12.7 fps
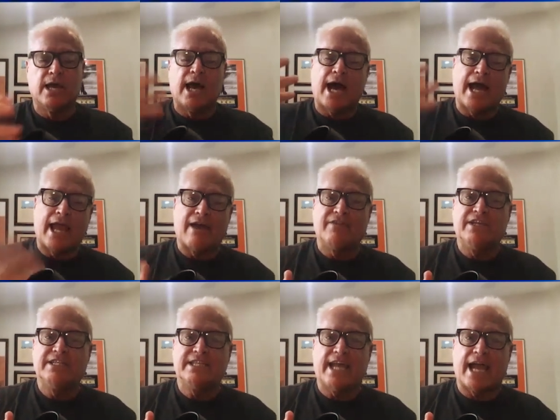I have
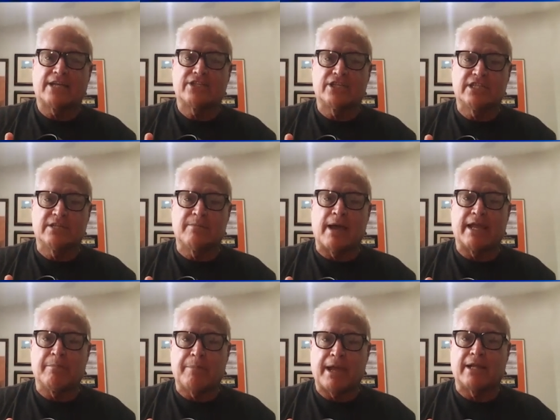easy access to my
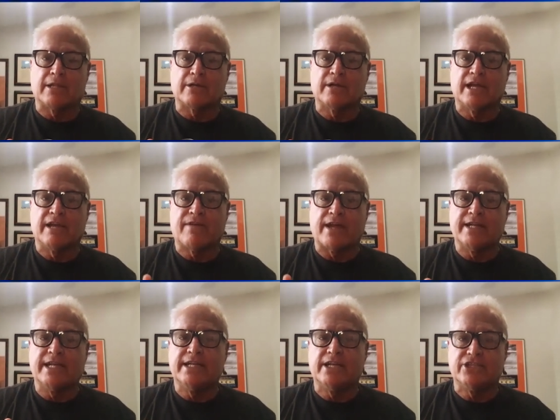impeller if I
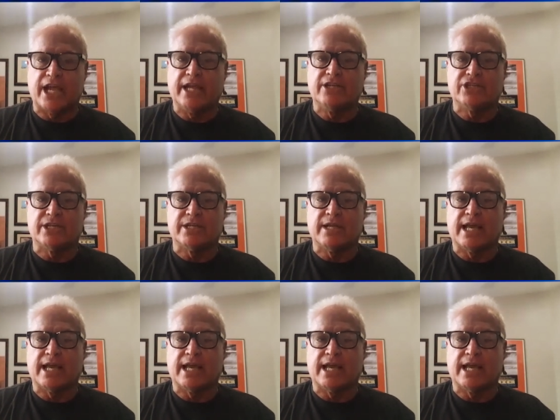need to change it,